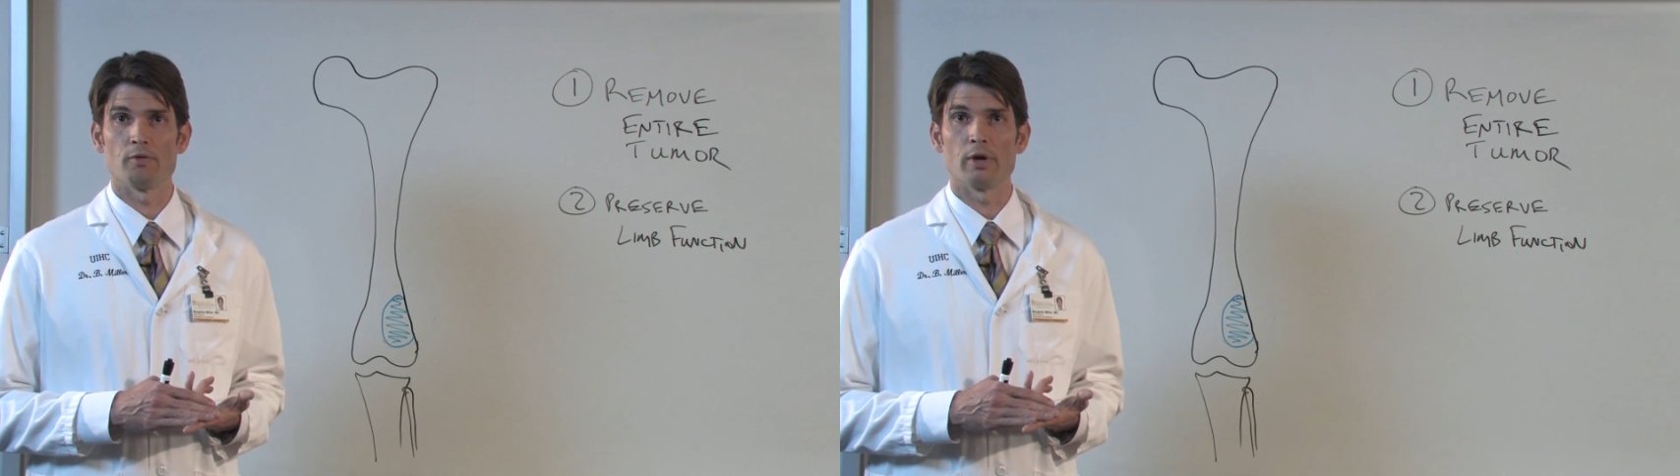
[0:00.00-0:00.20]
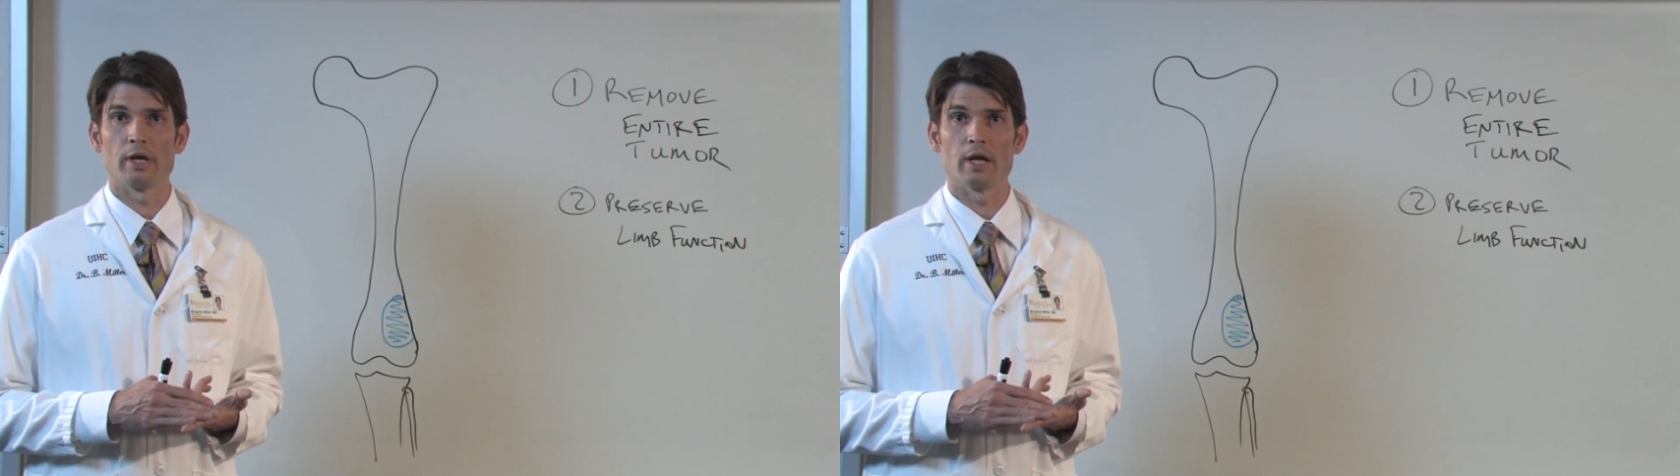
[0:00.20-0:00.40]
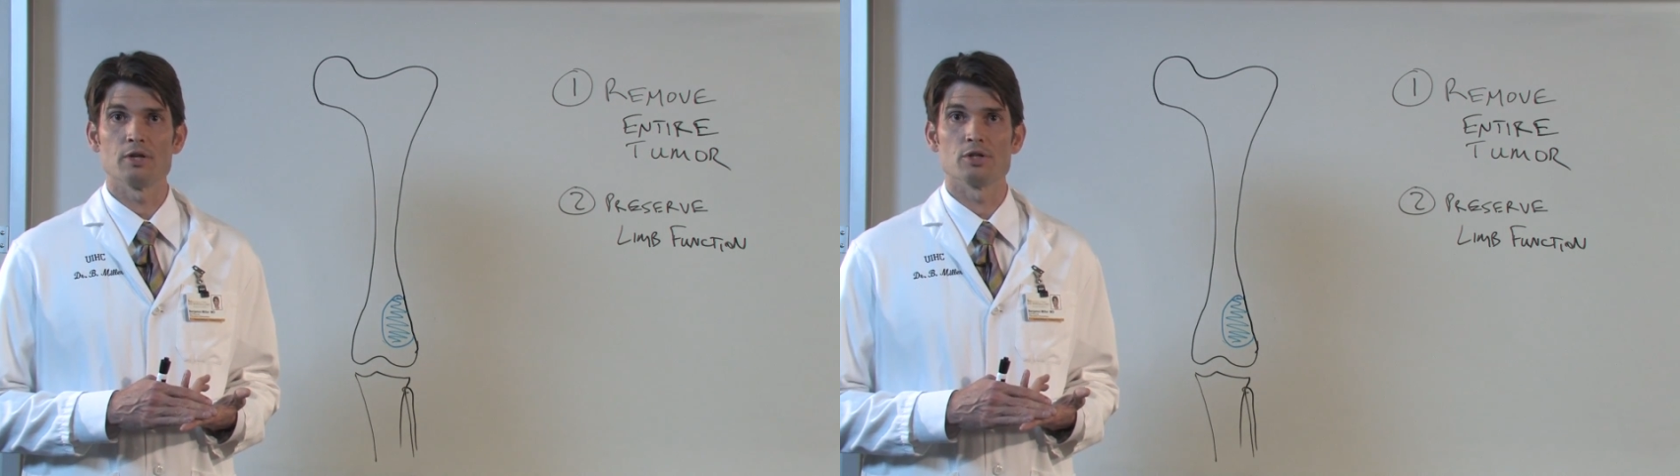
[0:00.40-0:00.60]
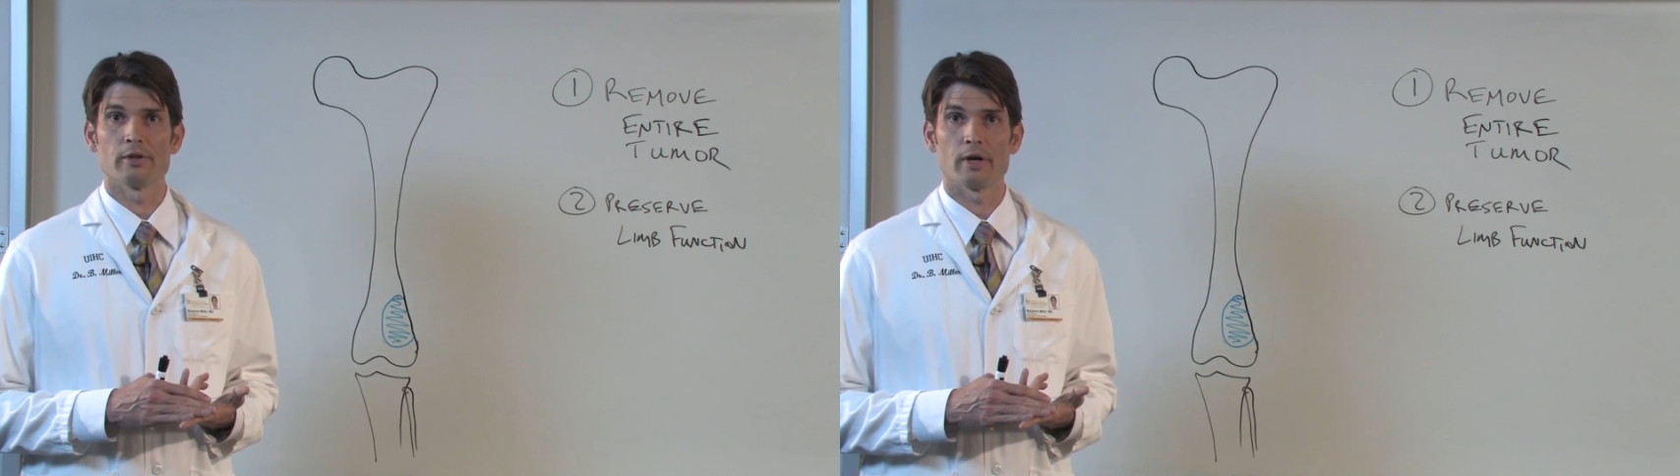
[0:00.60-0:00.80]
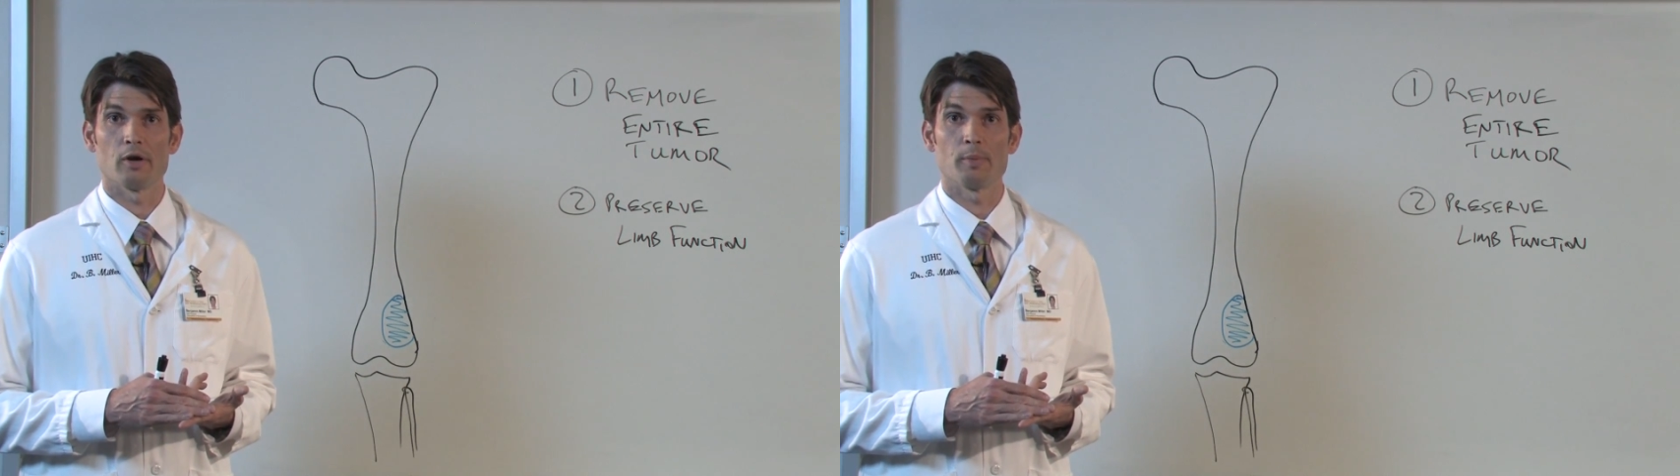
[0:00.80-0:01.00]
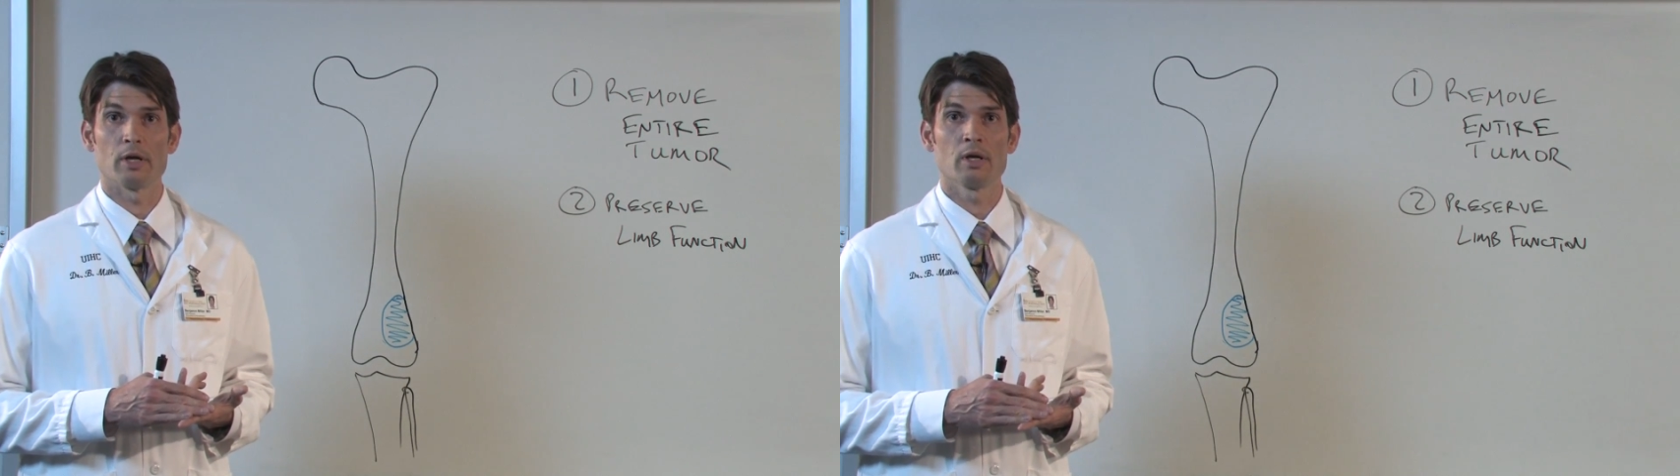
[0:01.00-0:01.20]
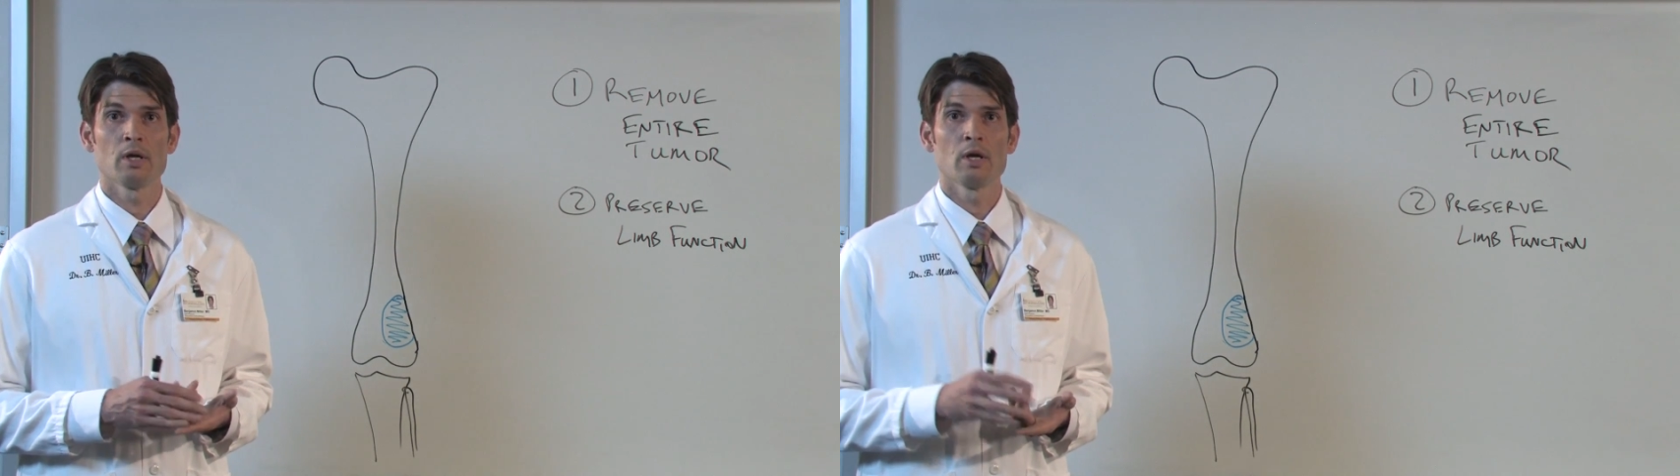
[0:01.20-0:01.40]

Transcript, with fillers: have radiation therapy.